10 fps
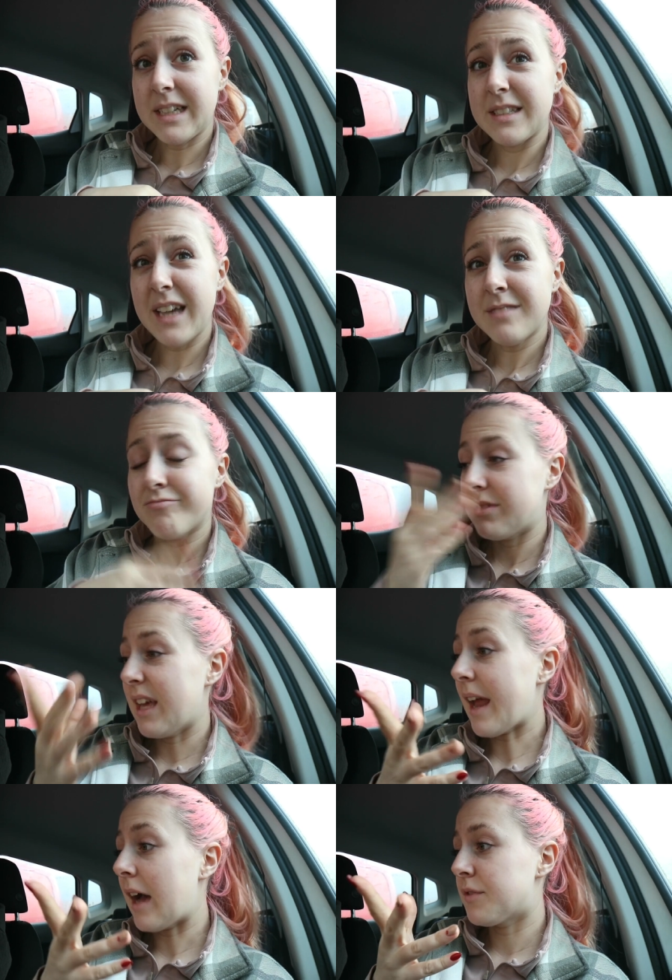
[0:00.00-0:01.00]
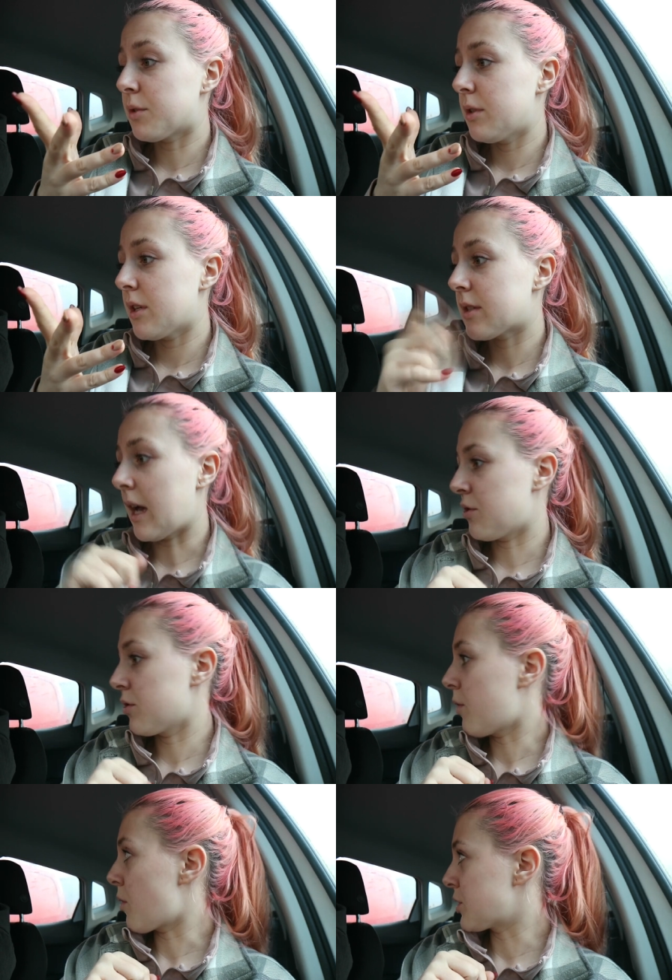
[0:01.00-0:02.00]
yeah, then afterwards I don't
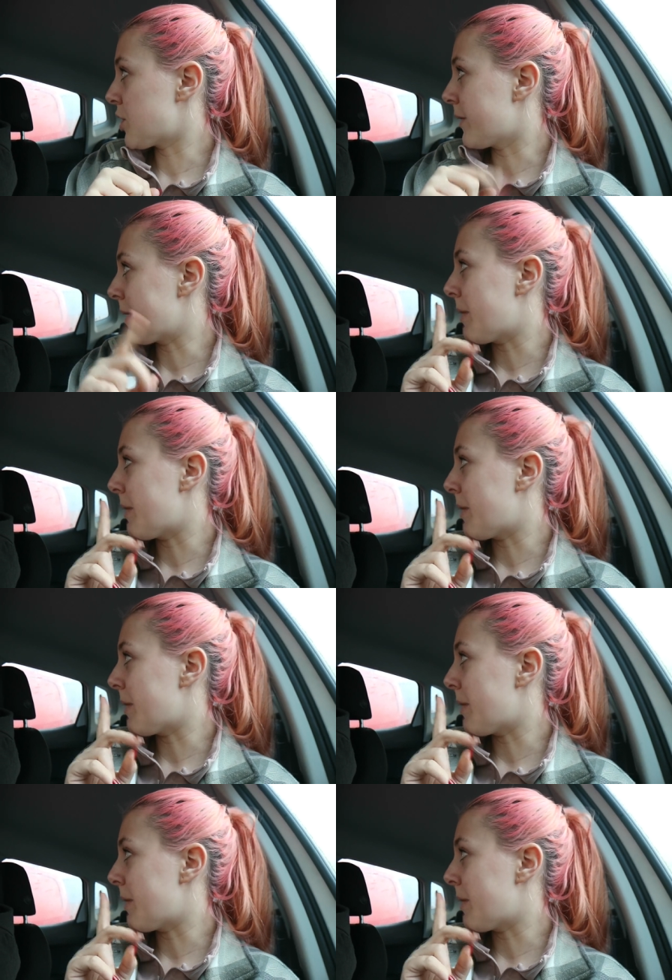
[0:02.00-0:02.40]
know what we're doing,